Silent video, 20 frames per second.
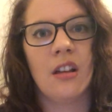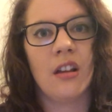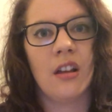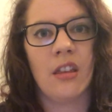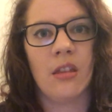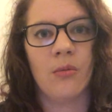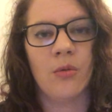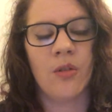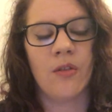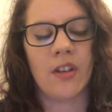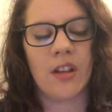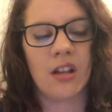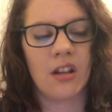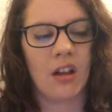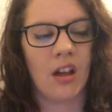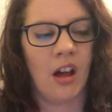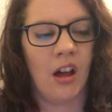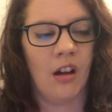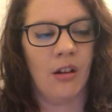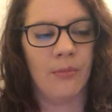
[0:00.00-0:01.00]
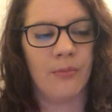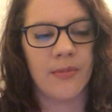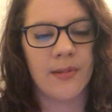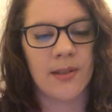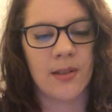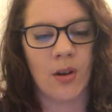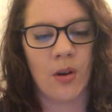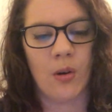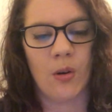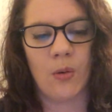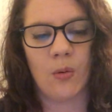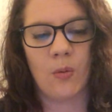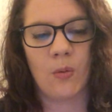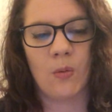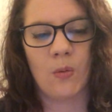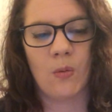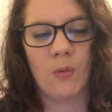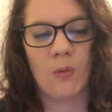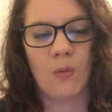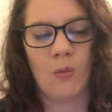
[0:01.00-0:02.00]
in the movie. So
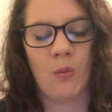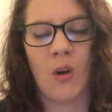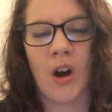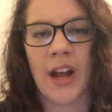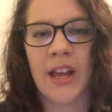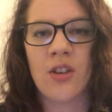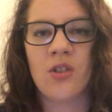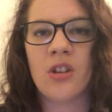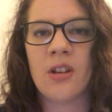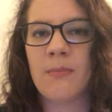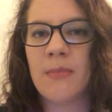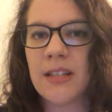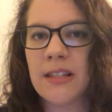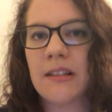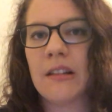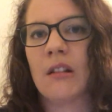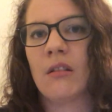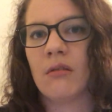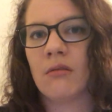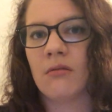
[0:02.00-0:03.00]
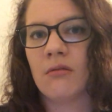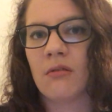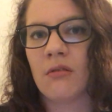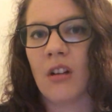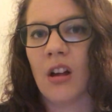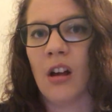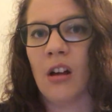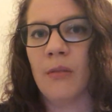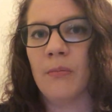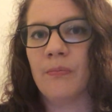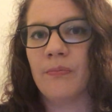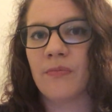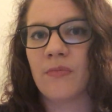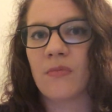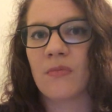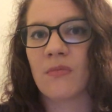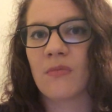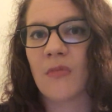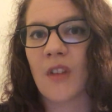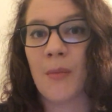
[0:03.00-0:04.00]
why is she missing?
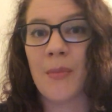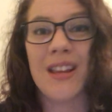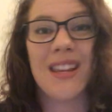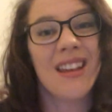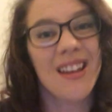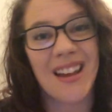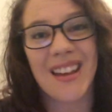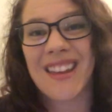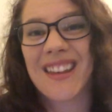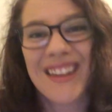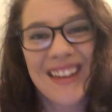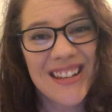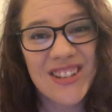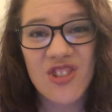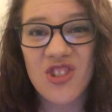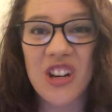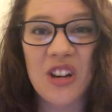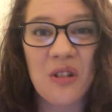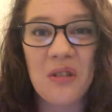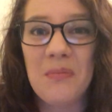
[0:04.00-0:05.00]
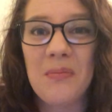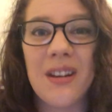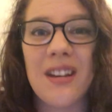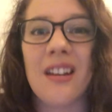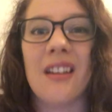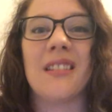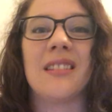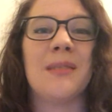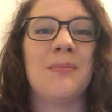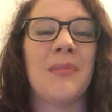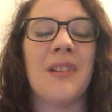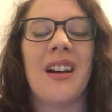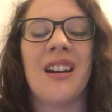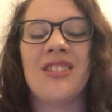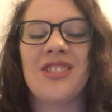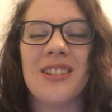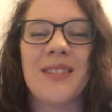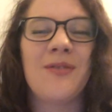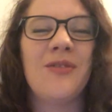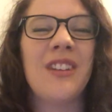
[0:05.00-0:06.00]
I mean, yeah, I guess she could be dust, but I
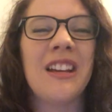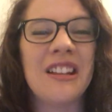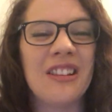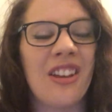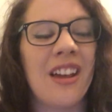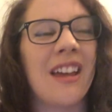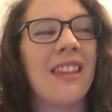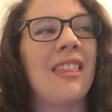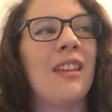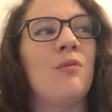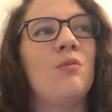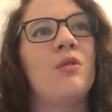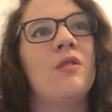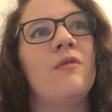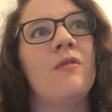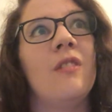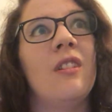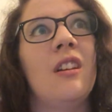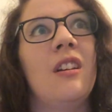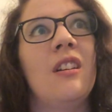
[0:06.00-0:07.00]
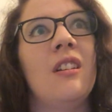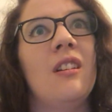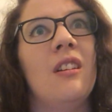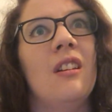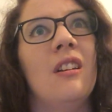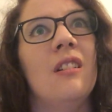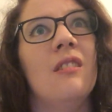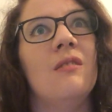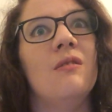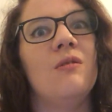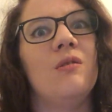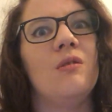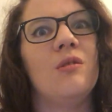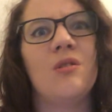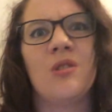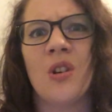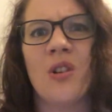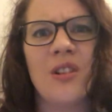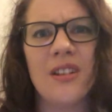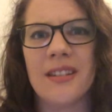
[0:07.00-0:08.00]
just feel like they would have
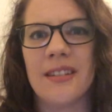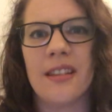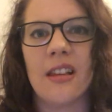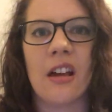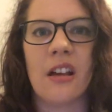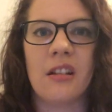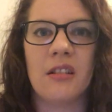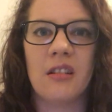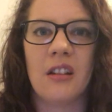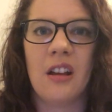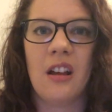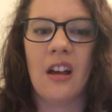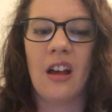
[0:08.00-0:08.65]
shown us that.